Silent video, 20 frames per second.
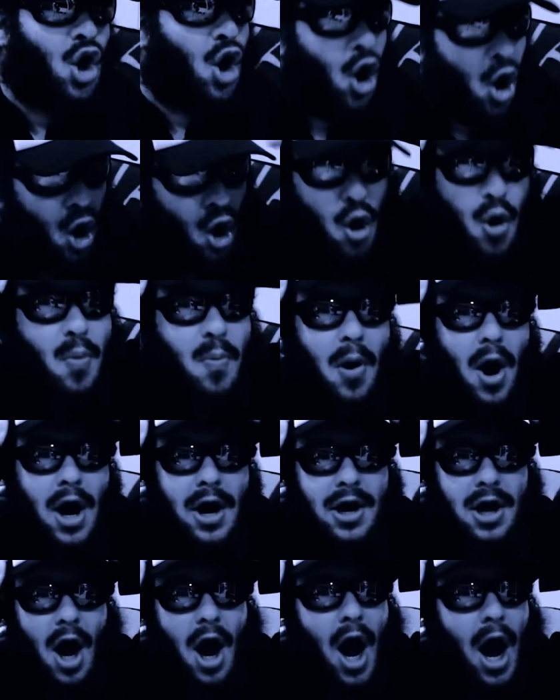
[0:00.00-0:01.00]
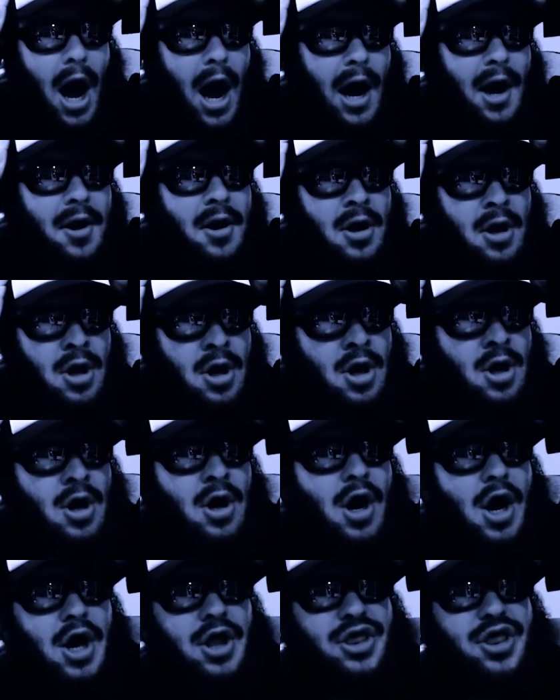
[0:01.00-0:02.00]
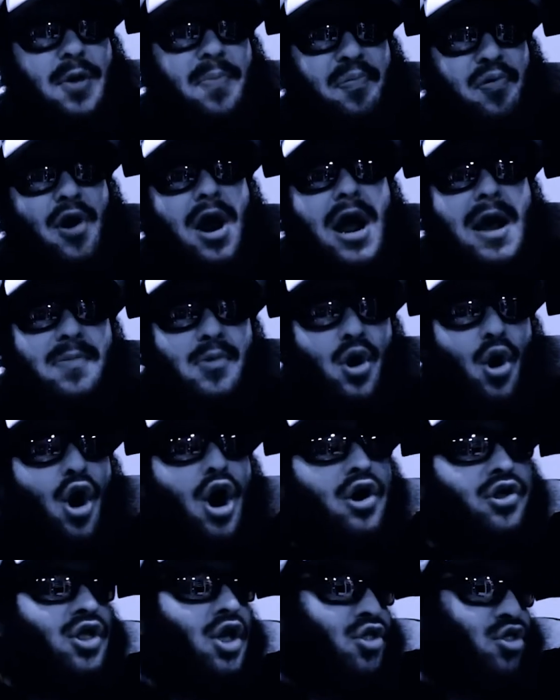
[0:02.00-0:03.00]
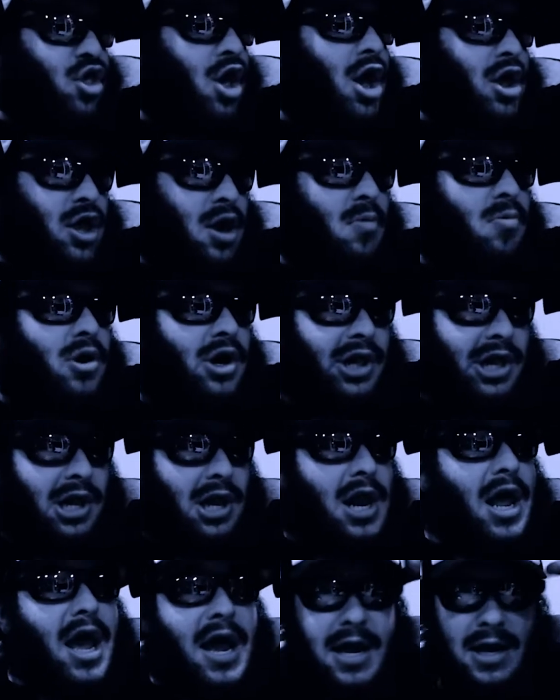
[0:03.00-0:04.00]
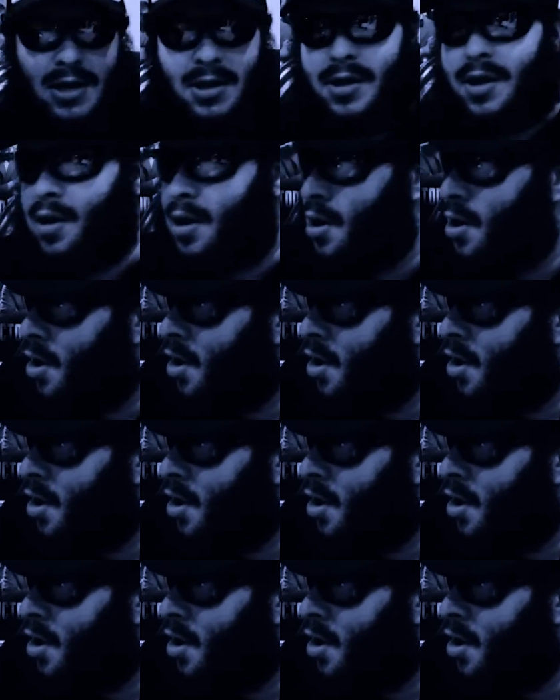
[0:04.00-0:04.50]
Oh my God! The Supreme Court decision was leaked!